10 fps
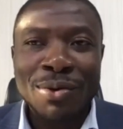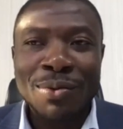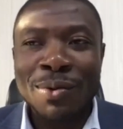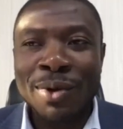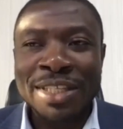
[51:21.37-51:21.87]

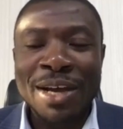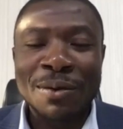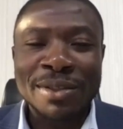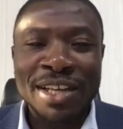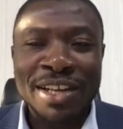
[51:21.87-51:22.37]
What I
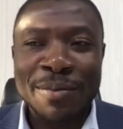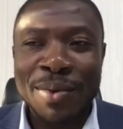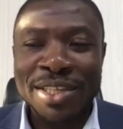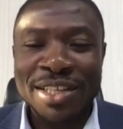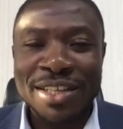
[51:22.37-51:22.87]
will tell the
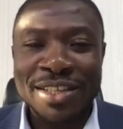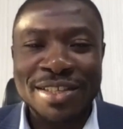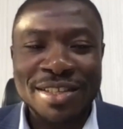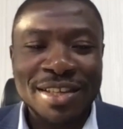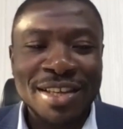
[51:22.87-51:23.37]
person
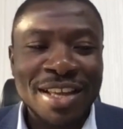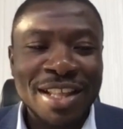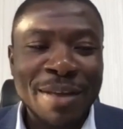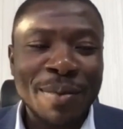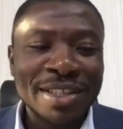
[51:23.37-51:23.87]
is
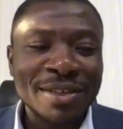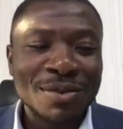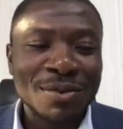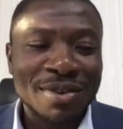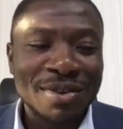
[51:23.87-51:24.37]
the person
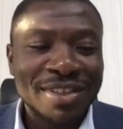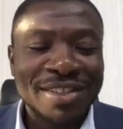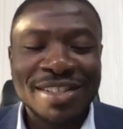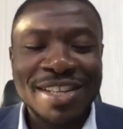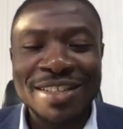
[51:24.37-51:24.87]
should
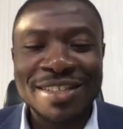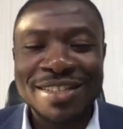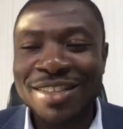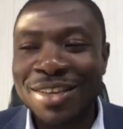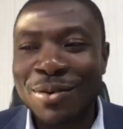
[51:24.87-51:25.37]
start
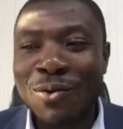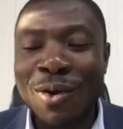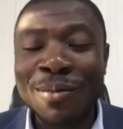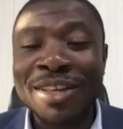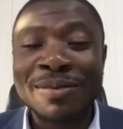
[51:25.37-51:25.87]

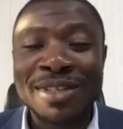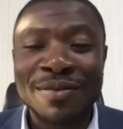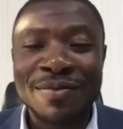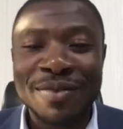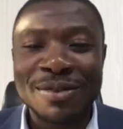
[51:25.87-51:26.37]
warming
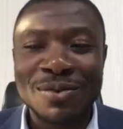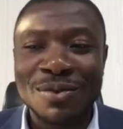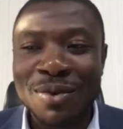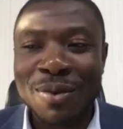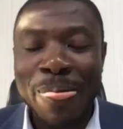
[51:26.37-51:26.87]
himself
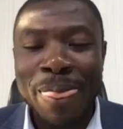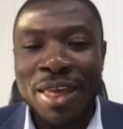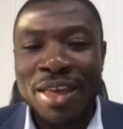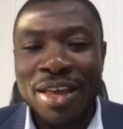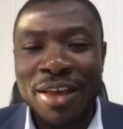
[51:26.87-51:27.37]
into
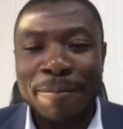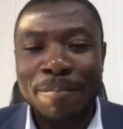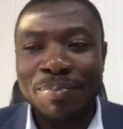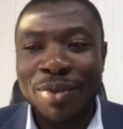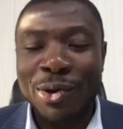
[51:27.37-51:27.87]

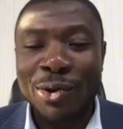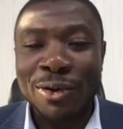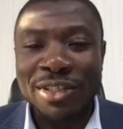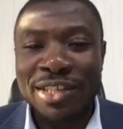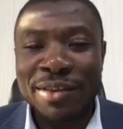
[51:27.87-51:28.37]
the
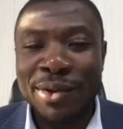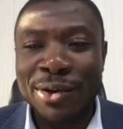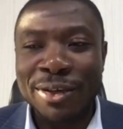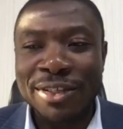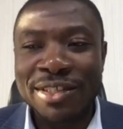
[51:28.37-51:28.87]
course,
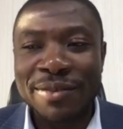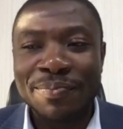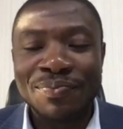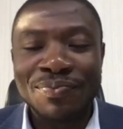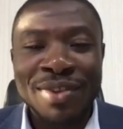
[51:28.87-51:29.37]
because
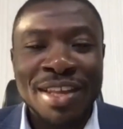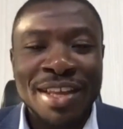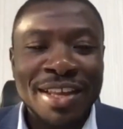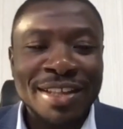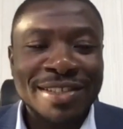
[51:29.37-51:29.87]

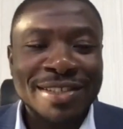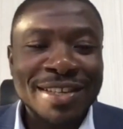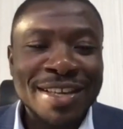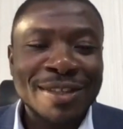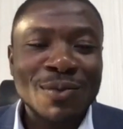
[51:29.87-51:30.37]

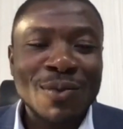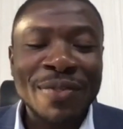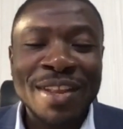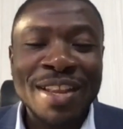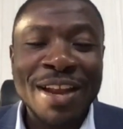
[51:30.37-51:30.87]
it's one
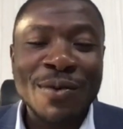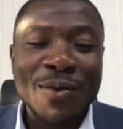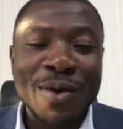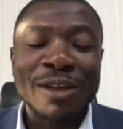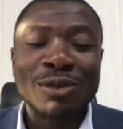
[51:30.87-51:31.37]
thing that
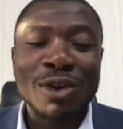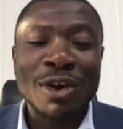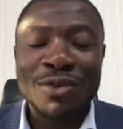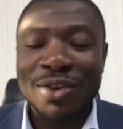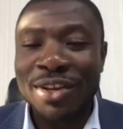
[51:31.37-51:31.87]
you enjoy
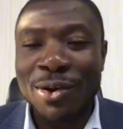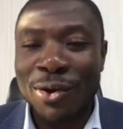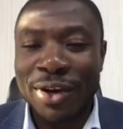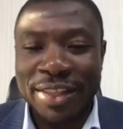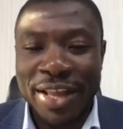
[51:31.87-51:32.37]
doing
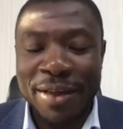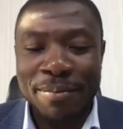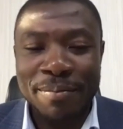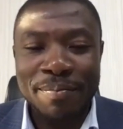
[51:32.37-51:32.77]
all the time,